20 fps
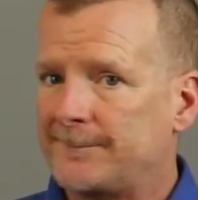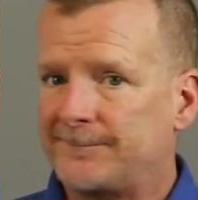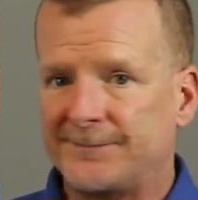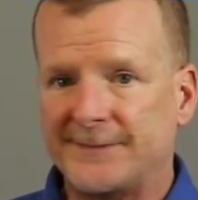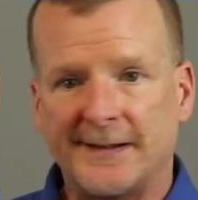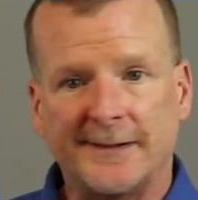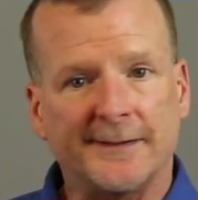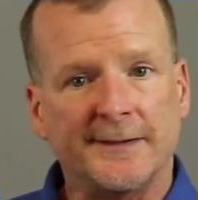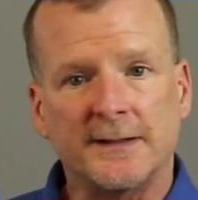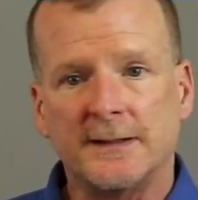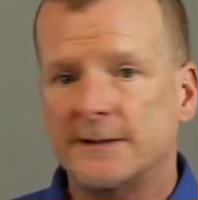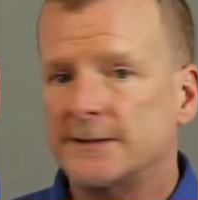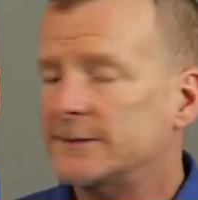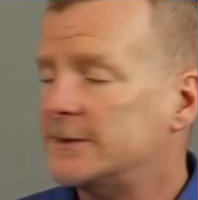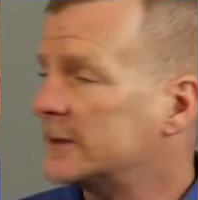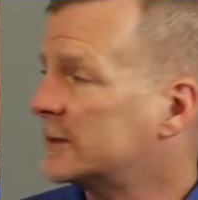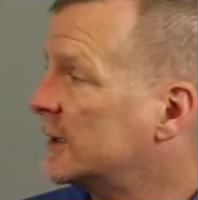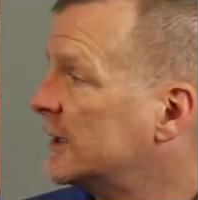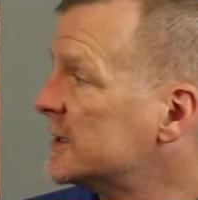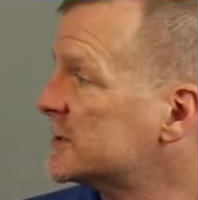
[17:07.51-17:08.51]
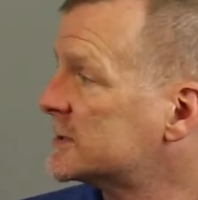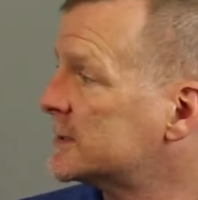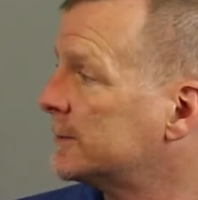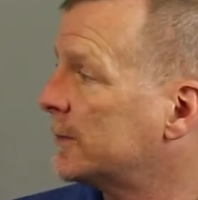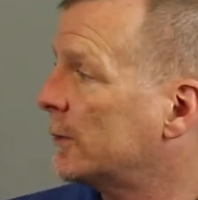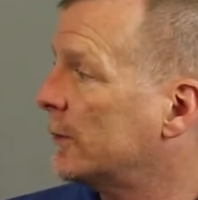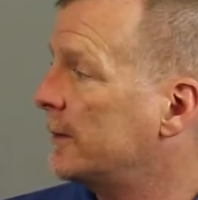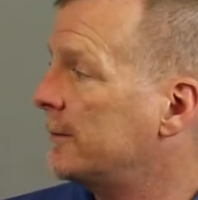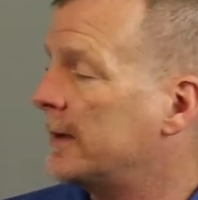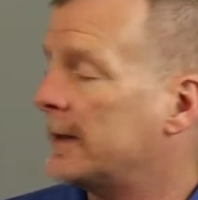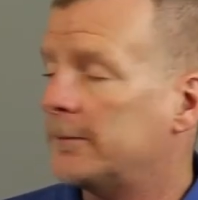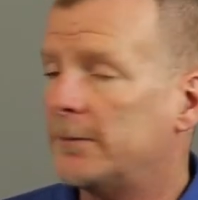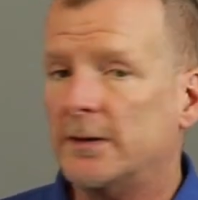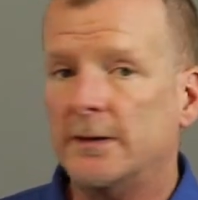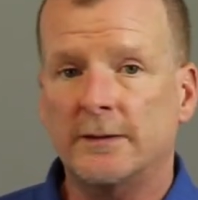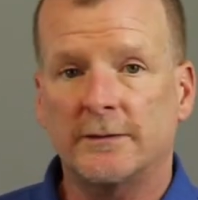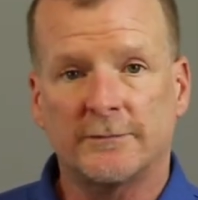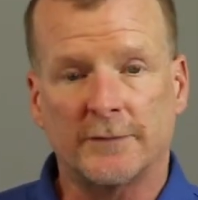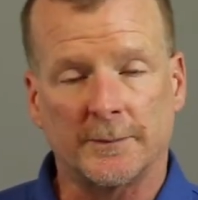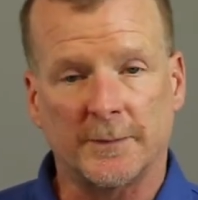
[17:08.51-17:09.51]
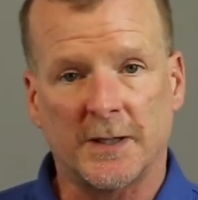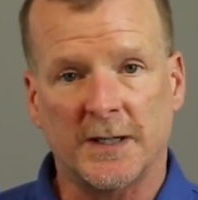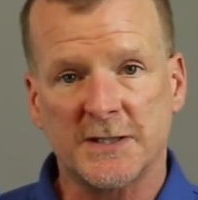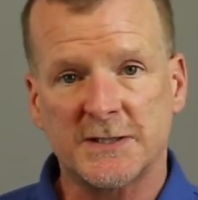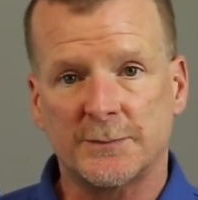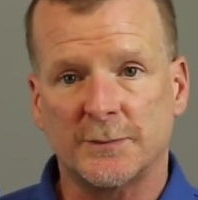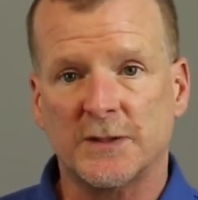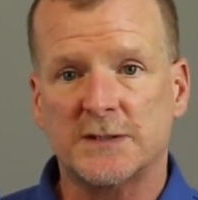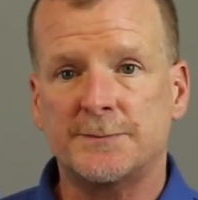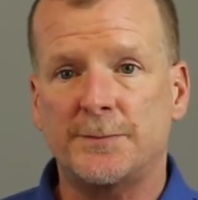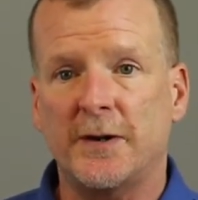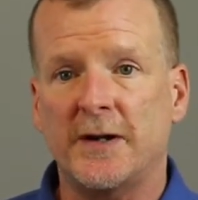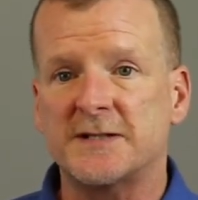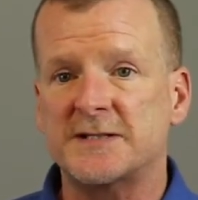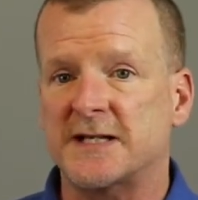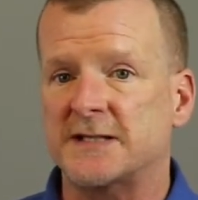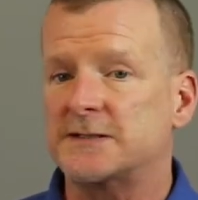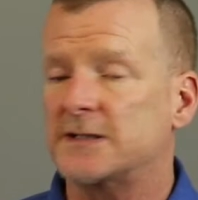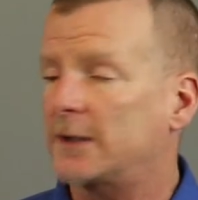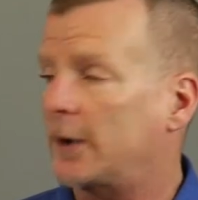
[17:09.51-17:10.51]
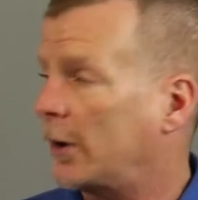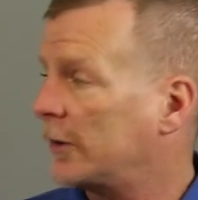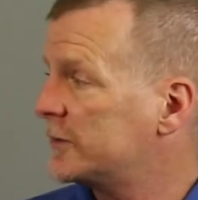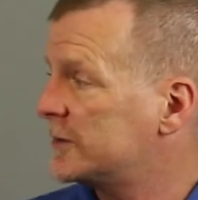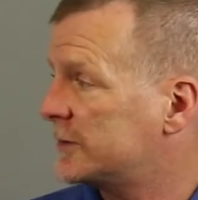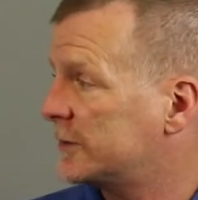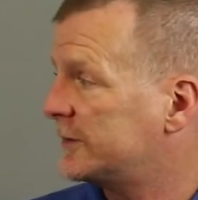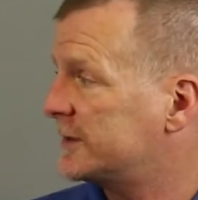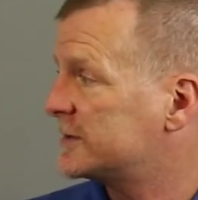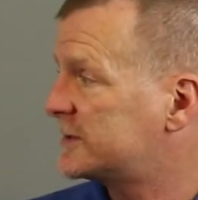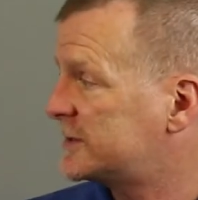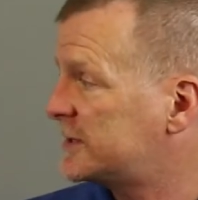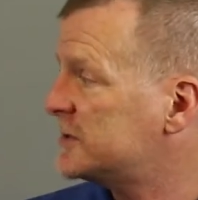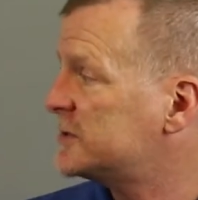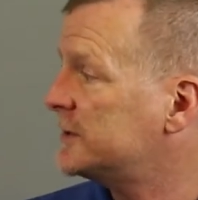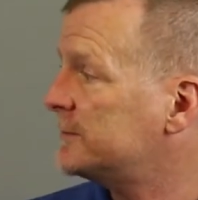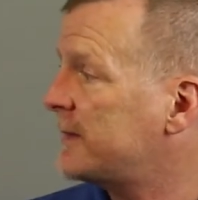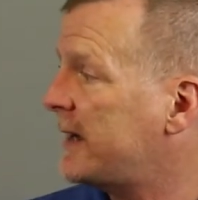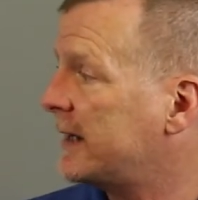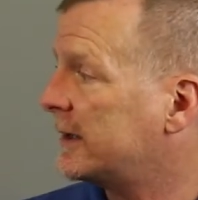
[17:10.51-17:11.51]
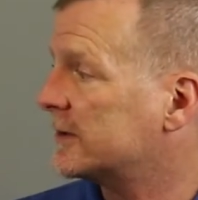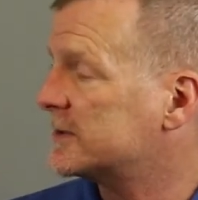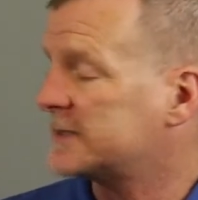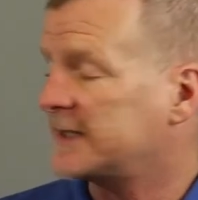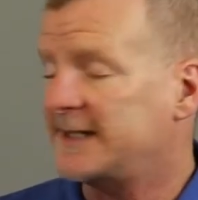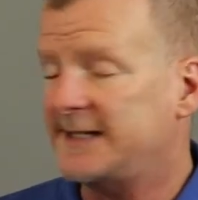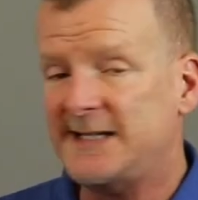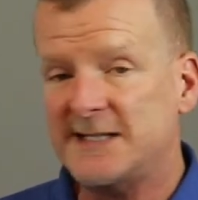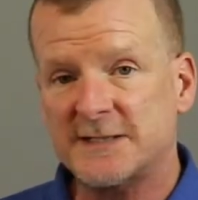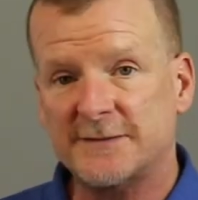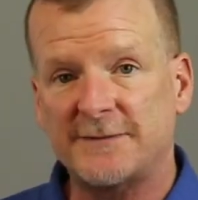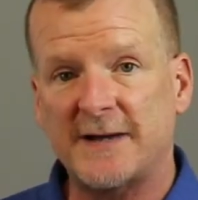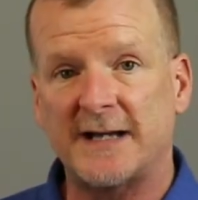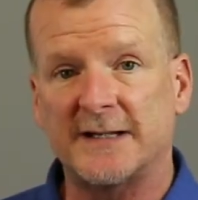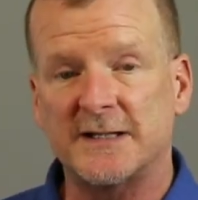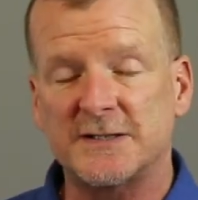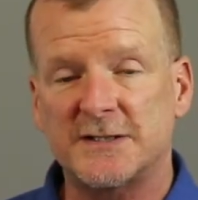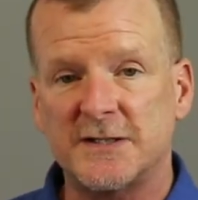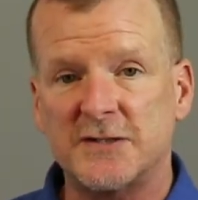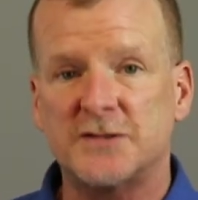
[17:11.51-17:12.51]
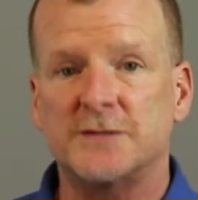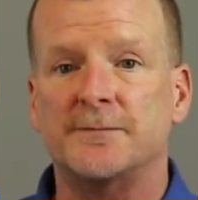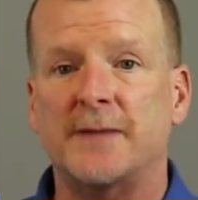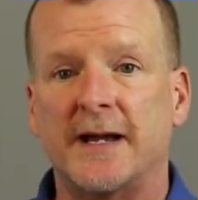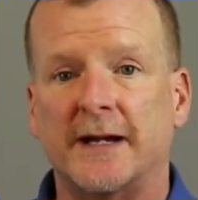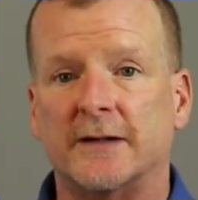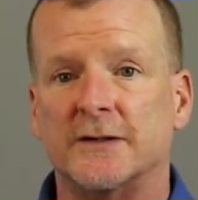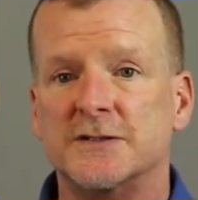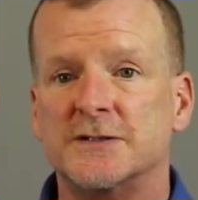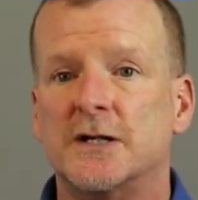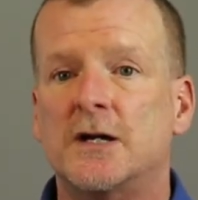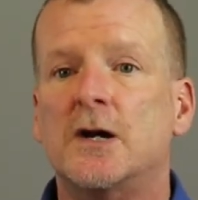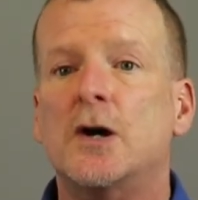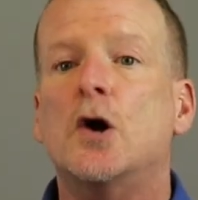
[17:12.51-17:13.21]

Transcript: Now, the customer, remember, from customer experience, the decision makers, he needs to find decision makers